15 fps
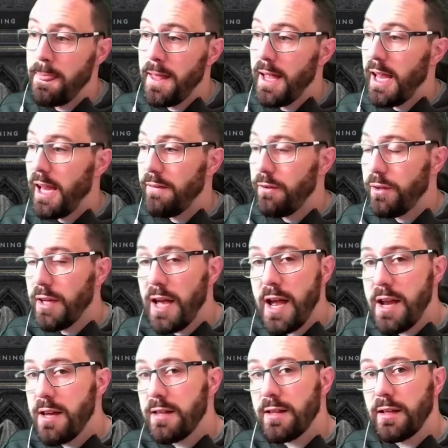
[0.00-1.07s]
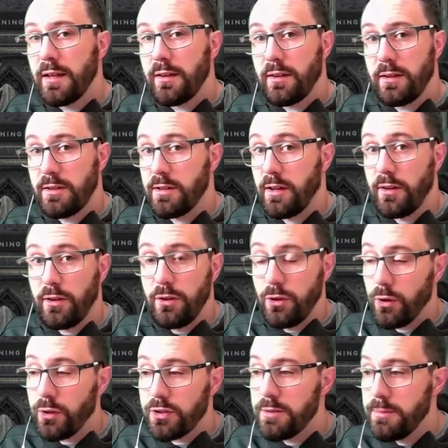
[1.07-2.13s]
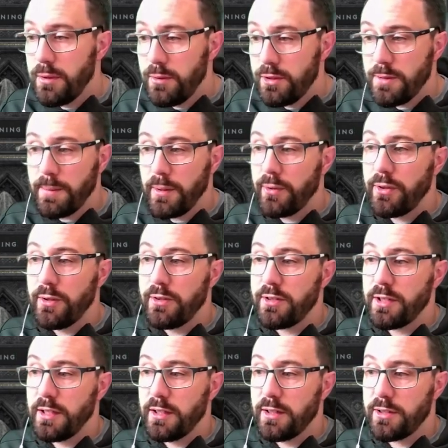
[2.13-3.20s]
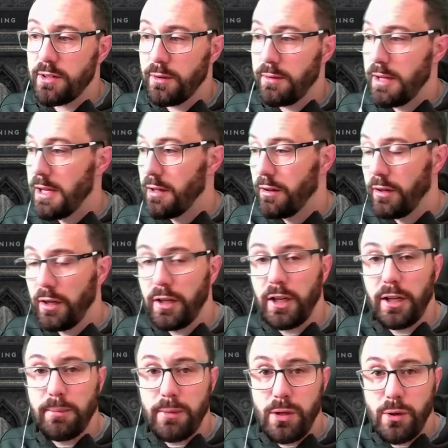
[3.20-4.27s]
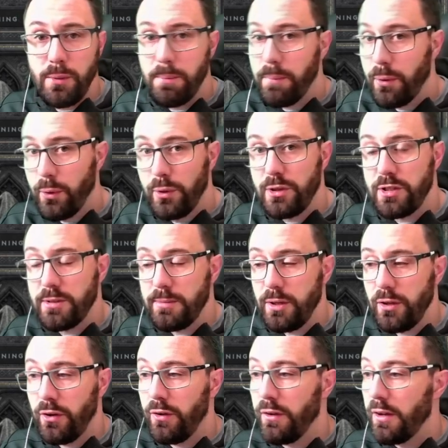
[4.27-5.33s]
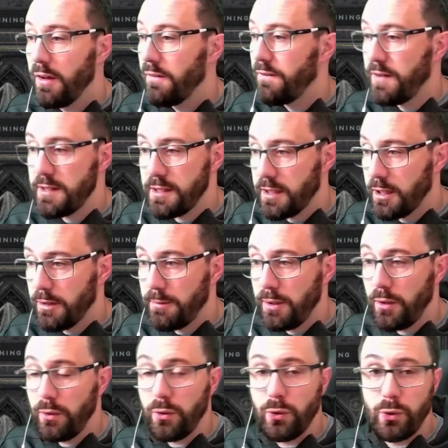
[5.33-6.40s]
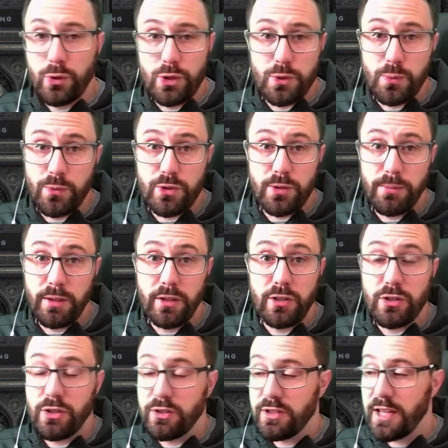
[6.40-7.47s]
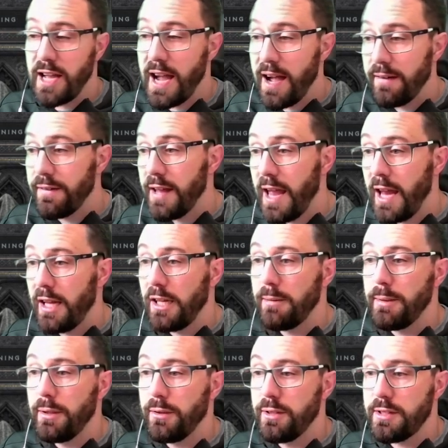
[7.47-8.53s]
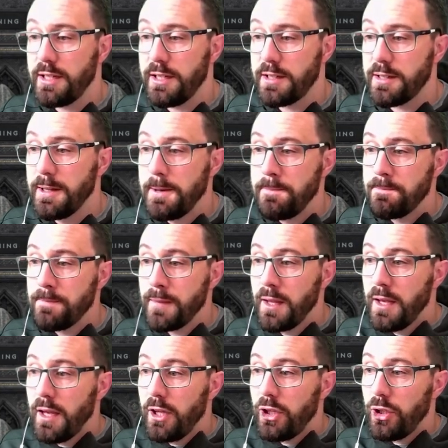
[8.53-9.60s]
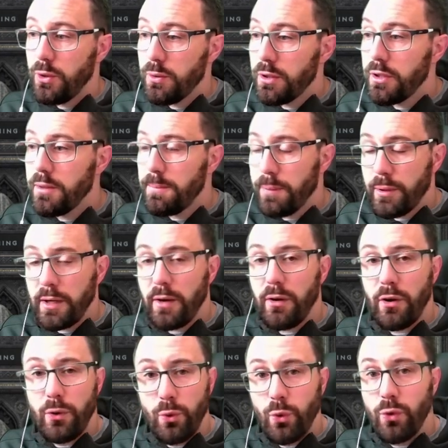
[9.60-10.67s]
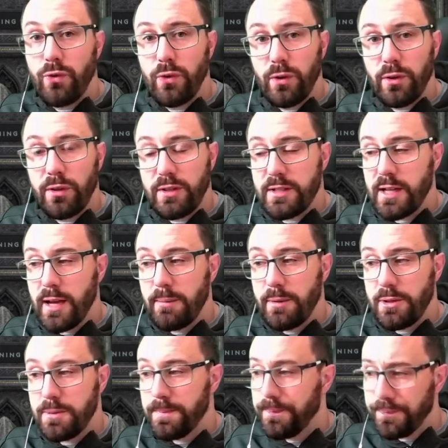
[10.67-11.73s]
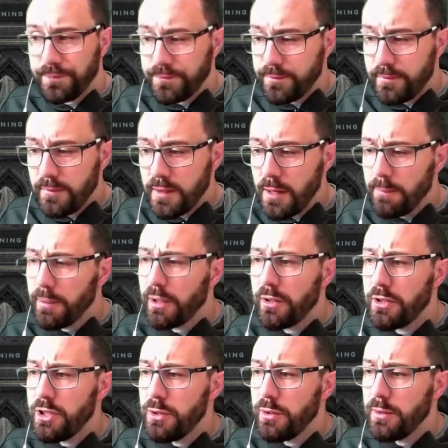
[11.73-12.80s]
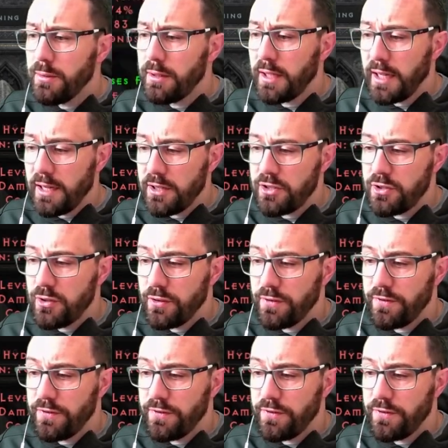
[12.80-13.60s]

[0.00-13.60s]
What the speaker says: If you get anything that is either not immune to both those things, so lightning immune, poison immune, physical immune, or just something that doesn't have any immunities, you are going to put out an awful lot of damage, because you can cast your